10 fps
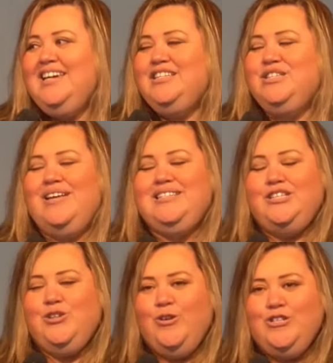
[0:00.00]
So as I
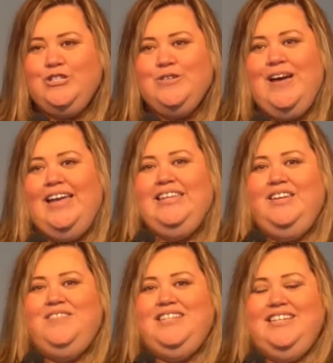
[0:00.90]
told you, I
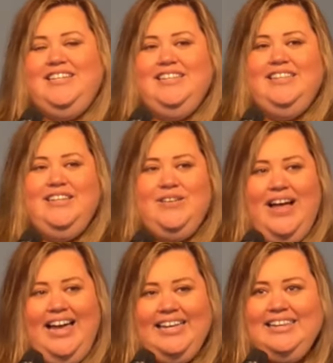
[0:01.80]
lived in a little
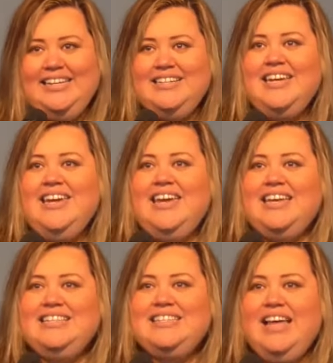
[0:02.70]
island
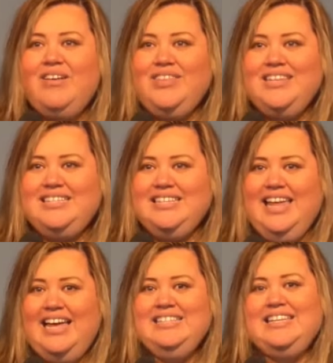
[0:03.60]
in southeast
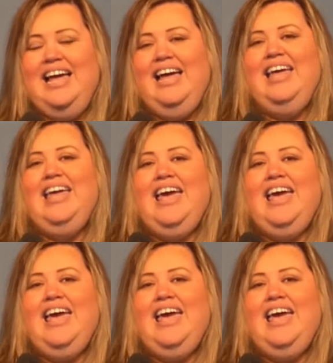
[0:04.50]
Alaska,